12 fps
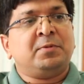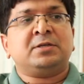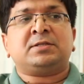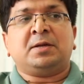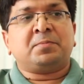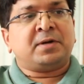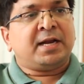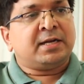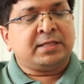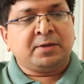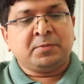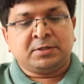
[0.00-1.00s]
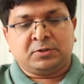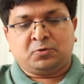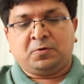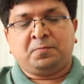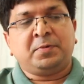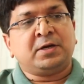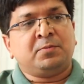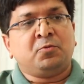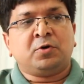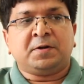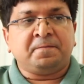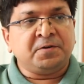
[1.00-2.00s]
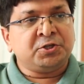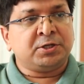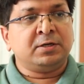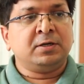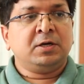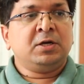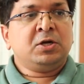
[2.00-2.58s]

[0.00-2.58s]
must upgrade, they must sort of become more efficient,